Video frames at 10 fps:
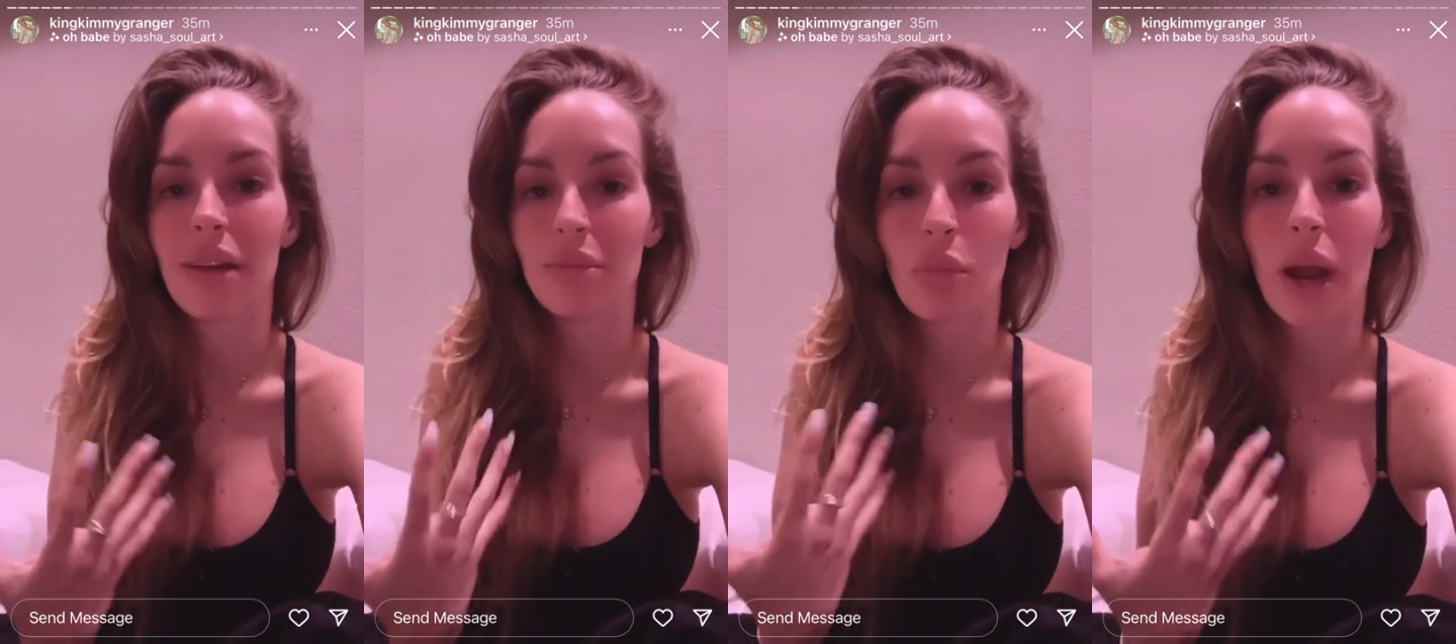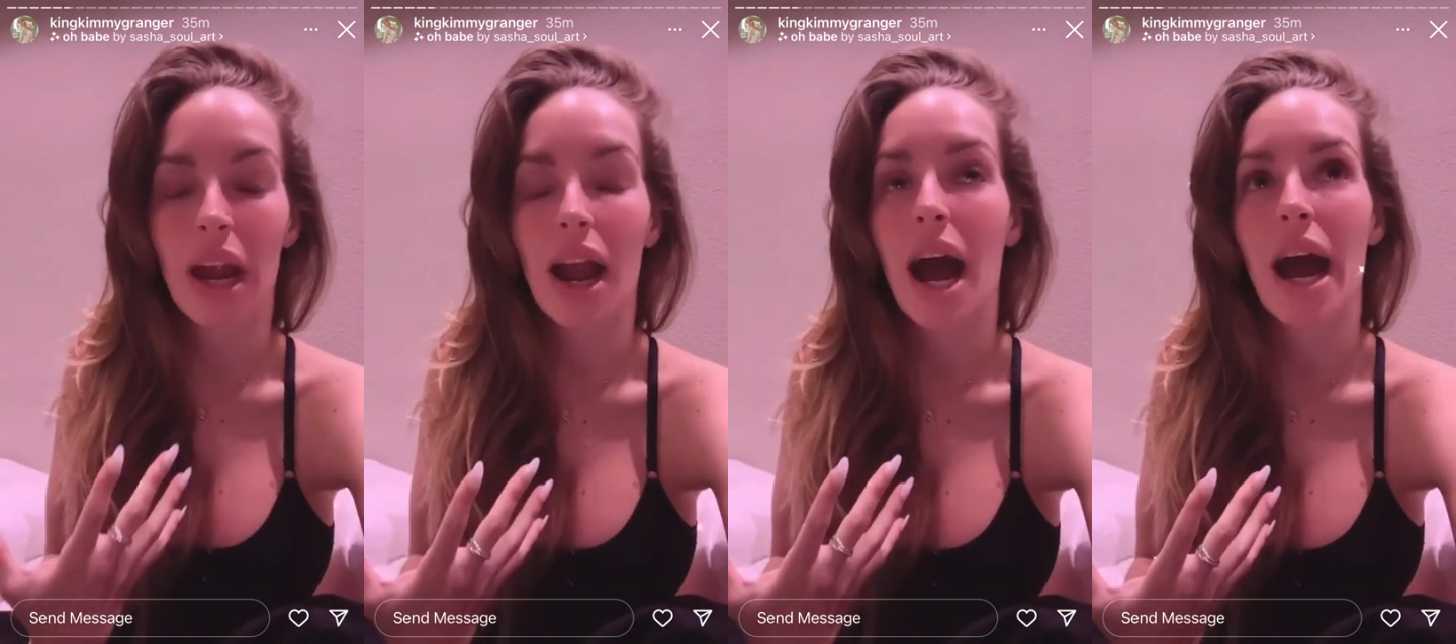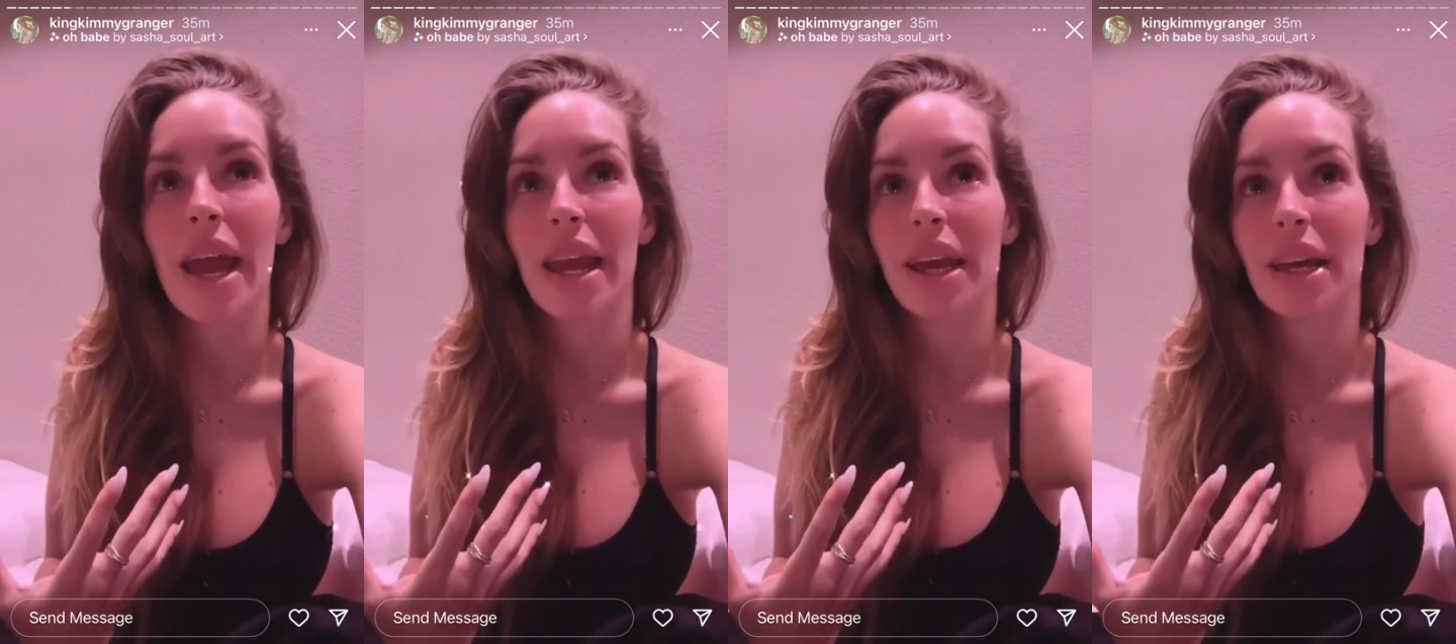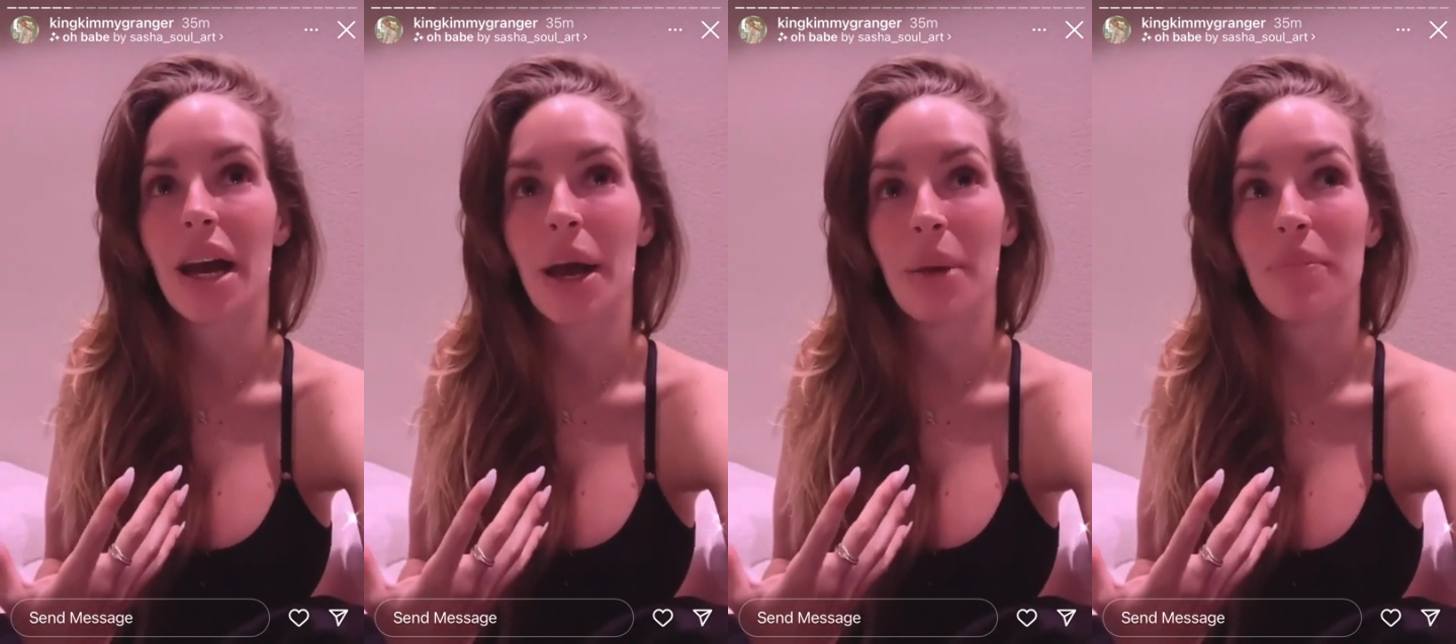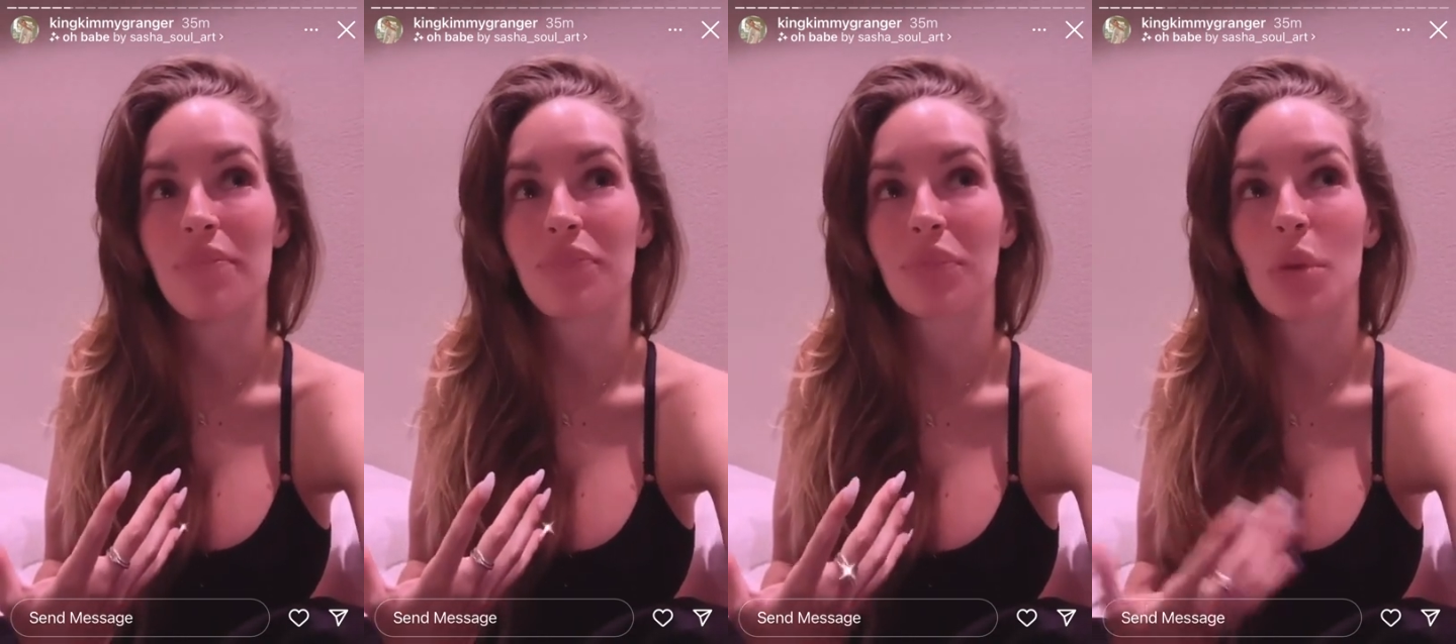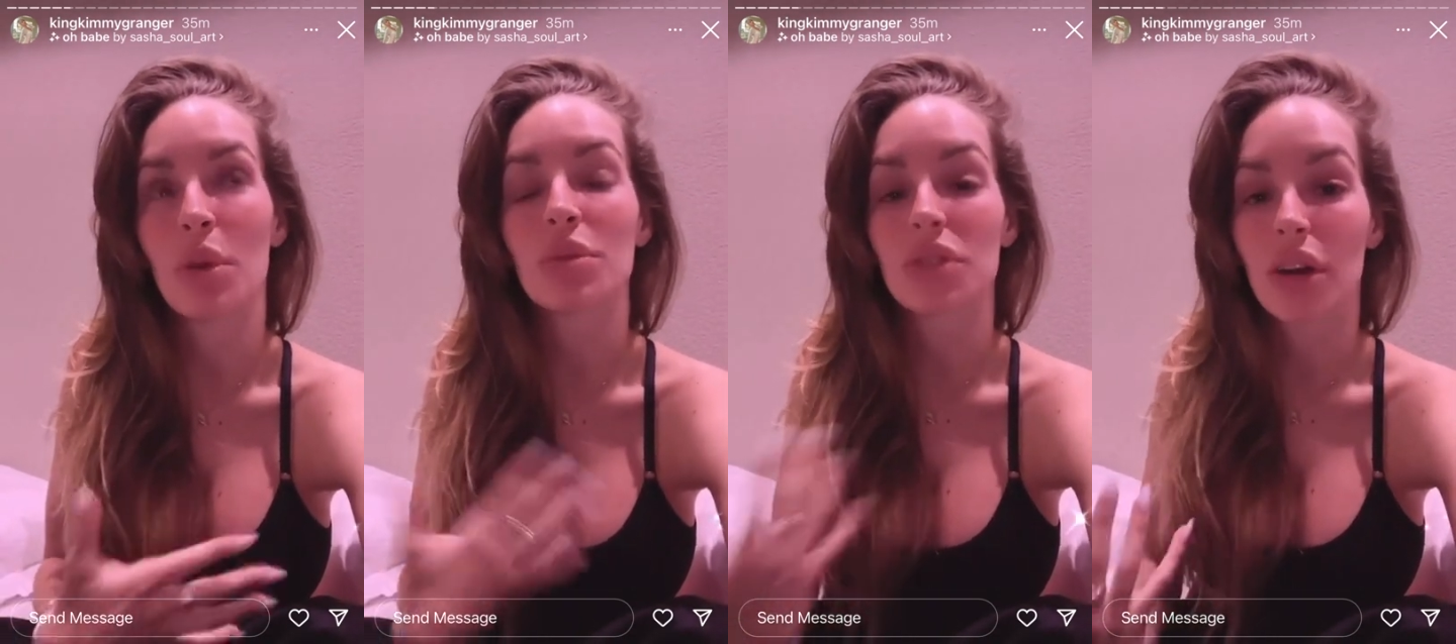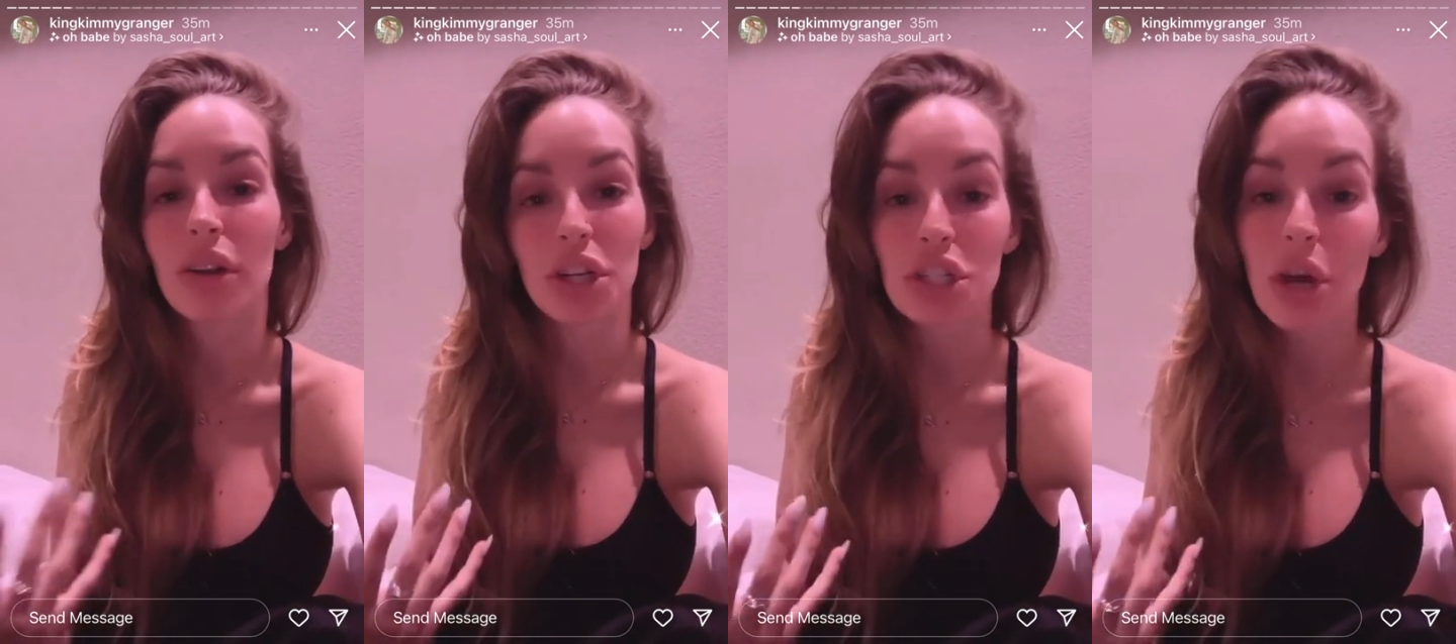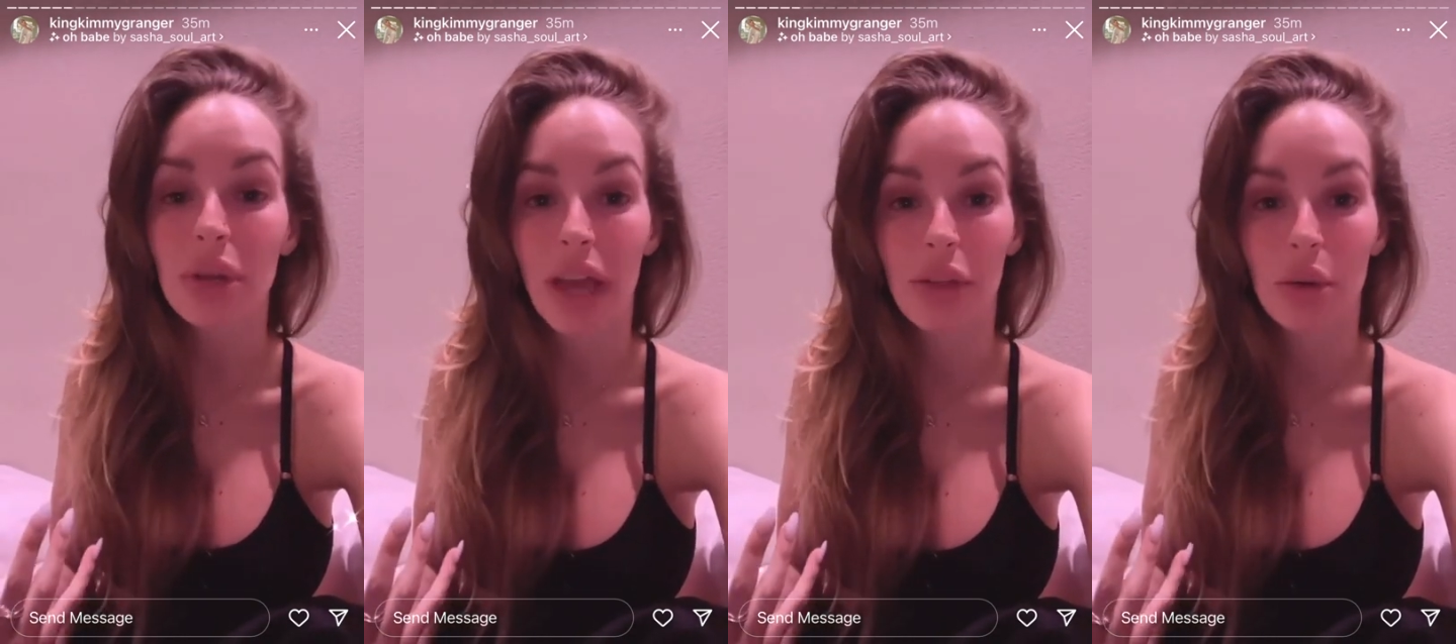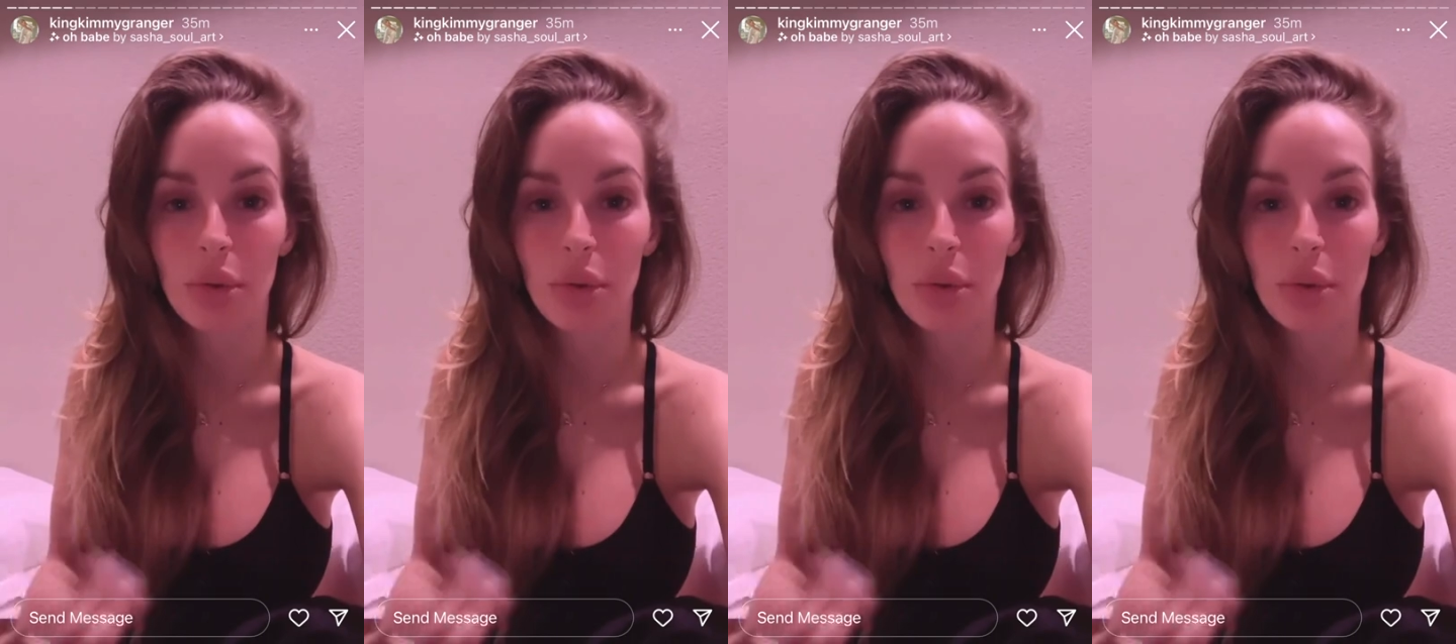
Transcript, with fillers: where I um, we would start on a show together.